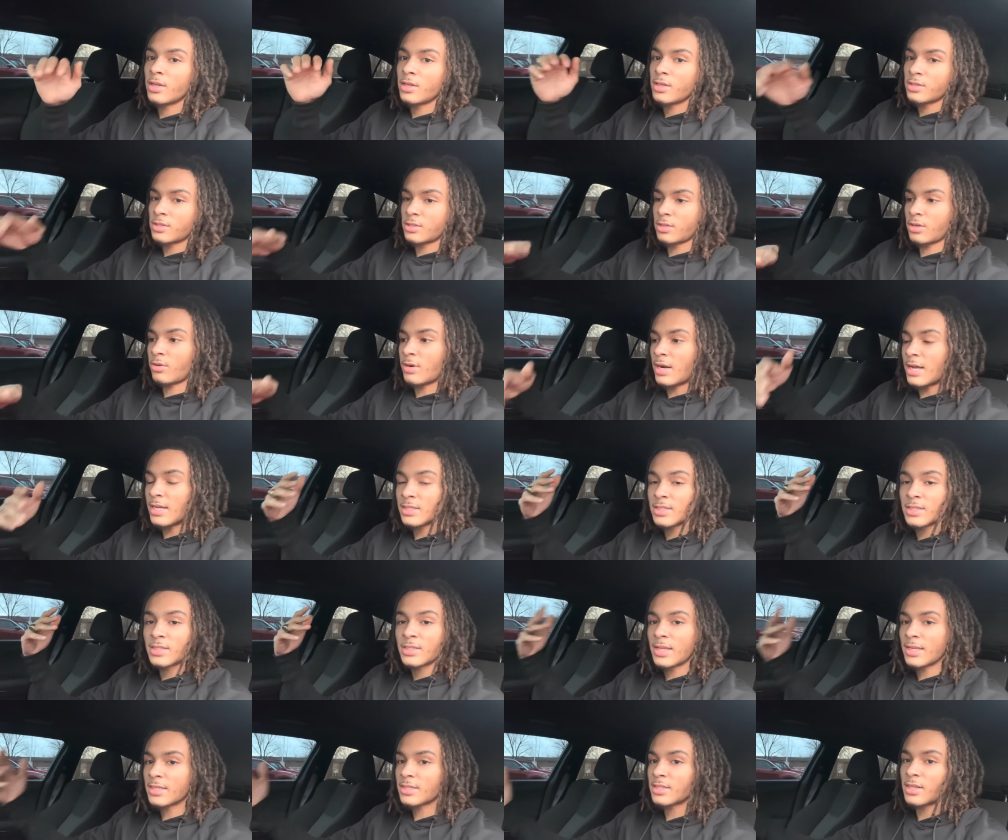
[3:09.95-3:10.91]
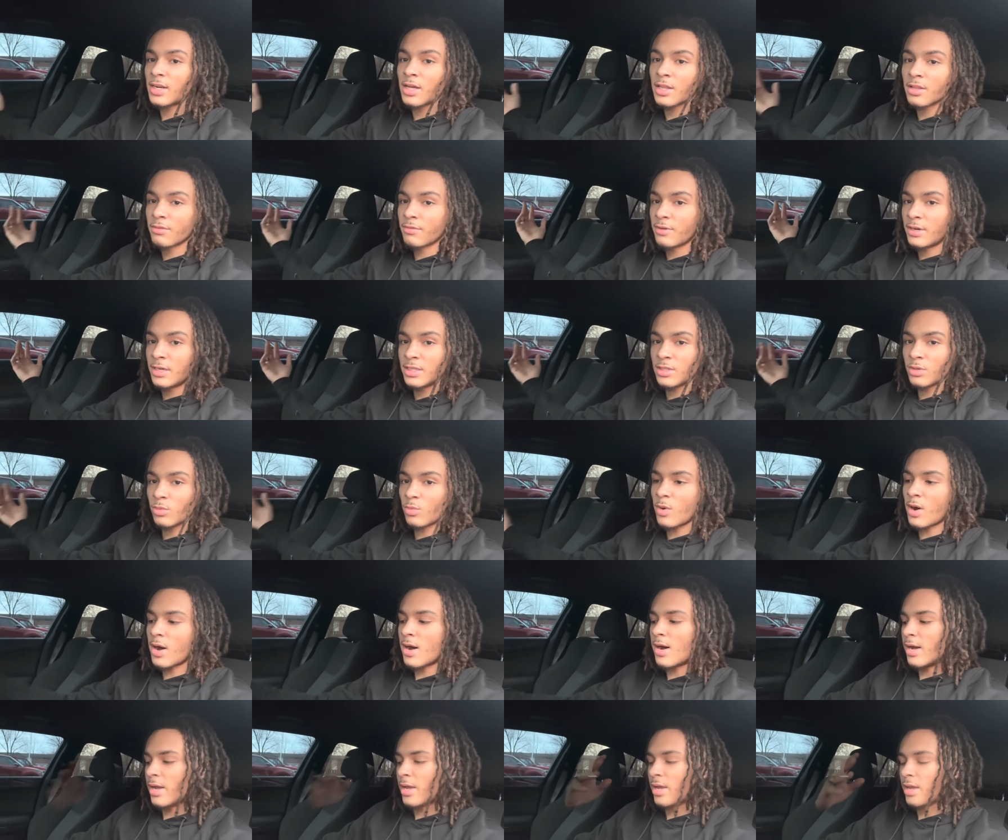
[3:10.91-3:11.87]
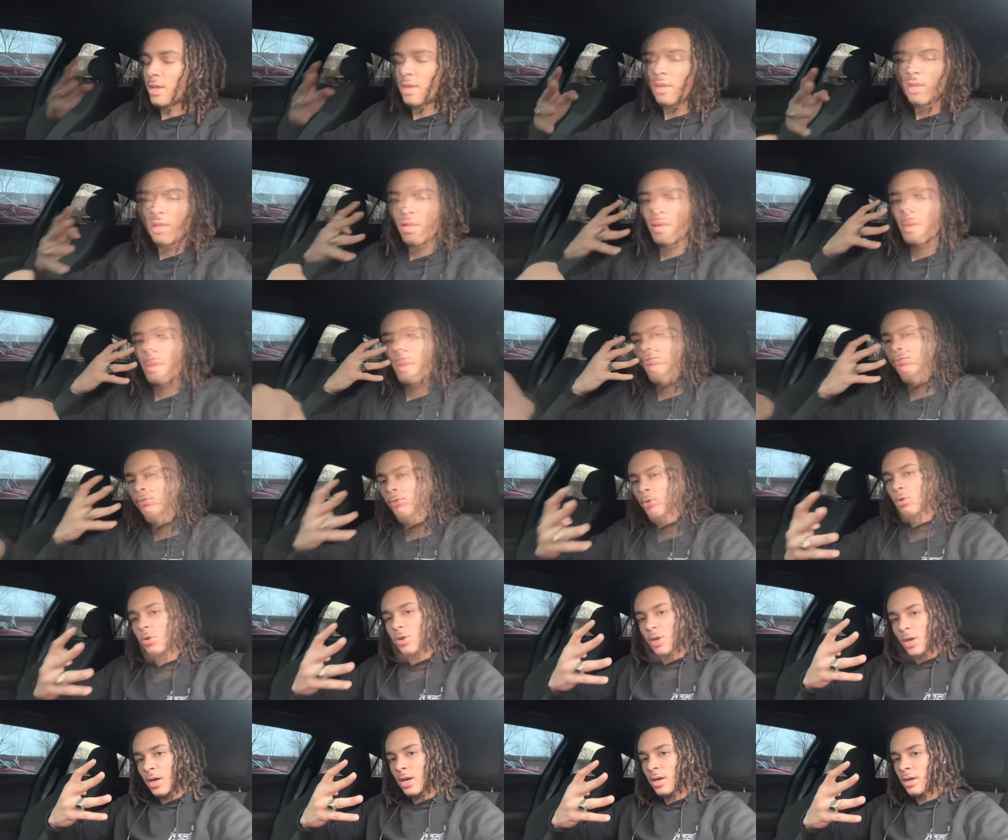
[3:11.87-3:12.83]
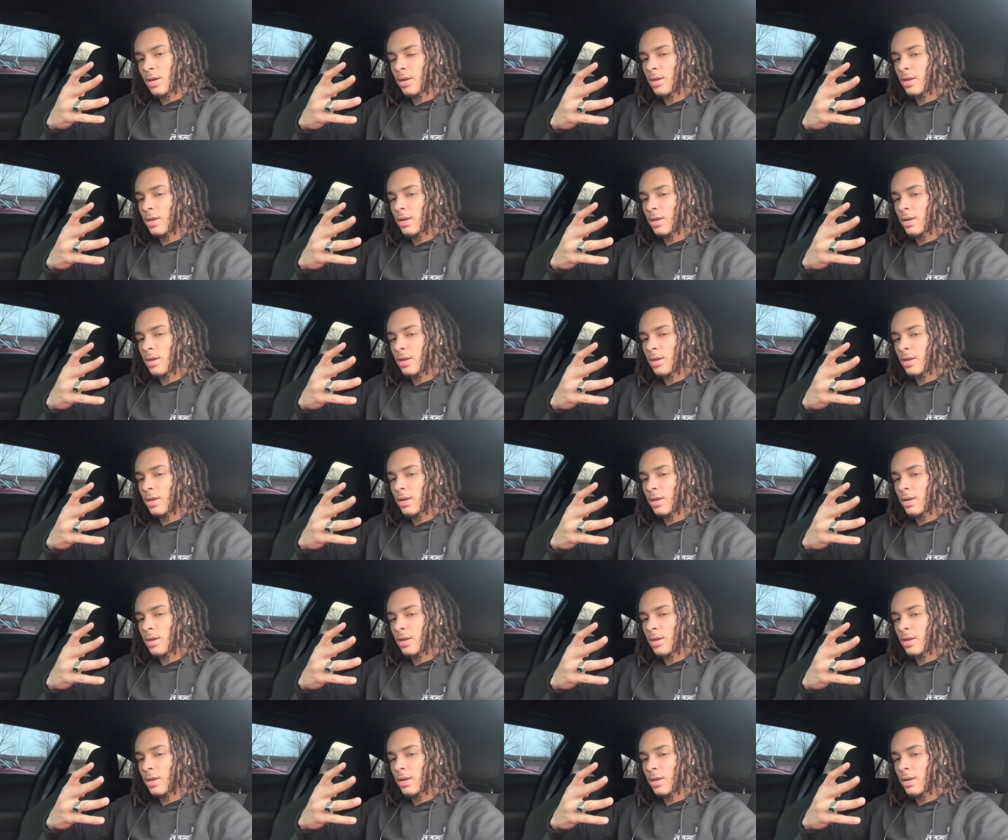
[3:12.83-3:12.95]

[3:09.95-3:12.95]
So that's that's another reason why. Reason number four,